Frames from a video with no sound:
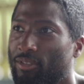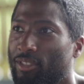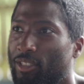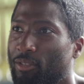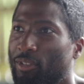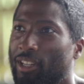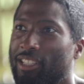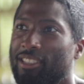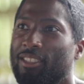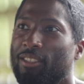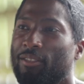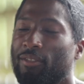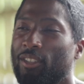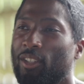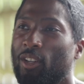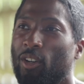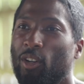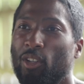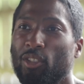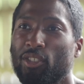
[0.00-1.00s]
the rest of the
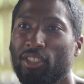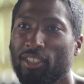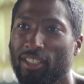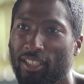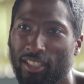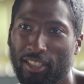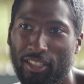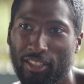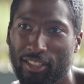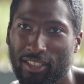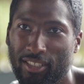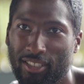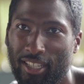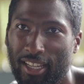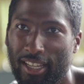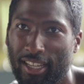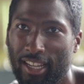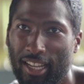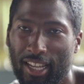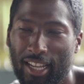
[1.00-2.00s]
culture, you can
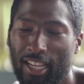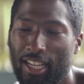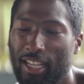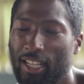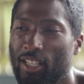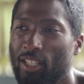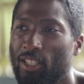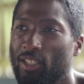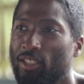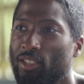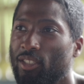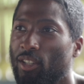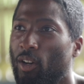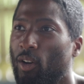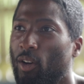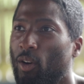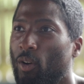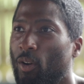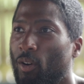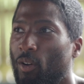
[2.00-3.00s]
say.
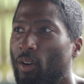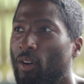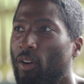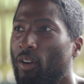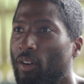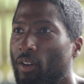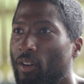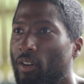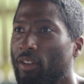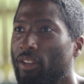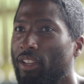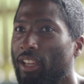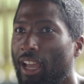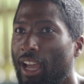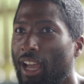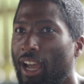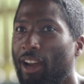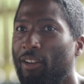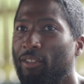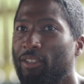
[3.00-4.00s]
So,
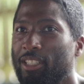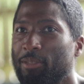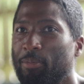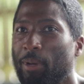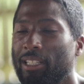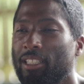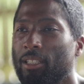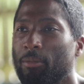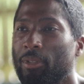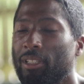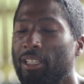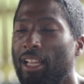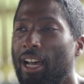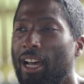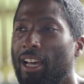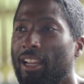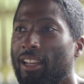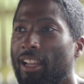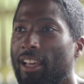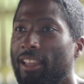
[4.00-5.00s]
yeah, I respect him a
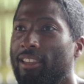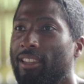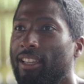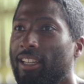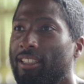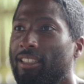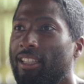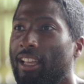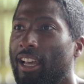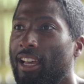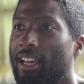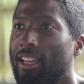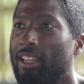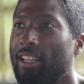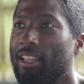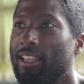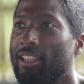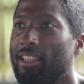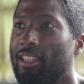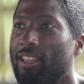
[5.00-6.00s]
lot, and I think that
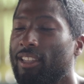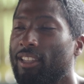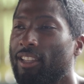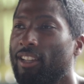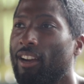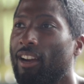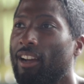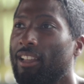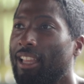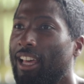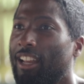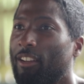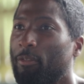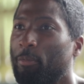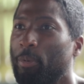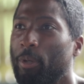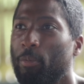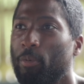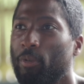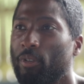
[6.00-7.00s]
there are a lot of
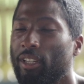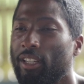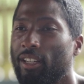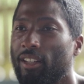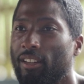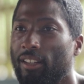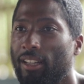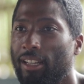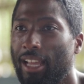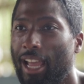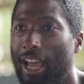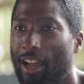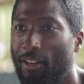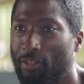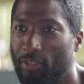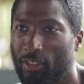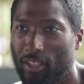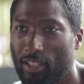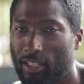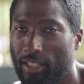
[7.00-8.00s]
people here in
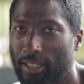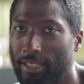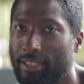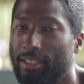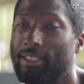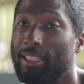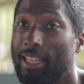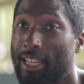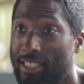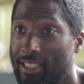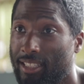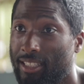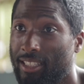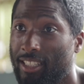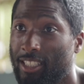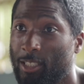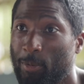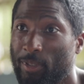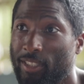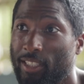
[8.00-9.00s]
Africa, and
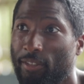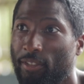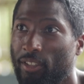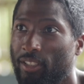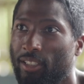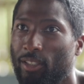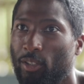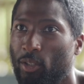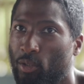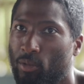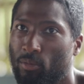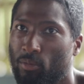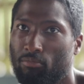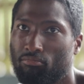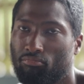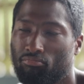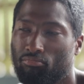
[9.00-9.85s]
Tanzania specifically, who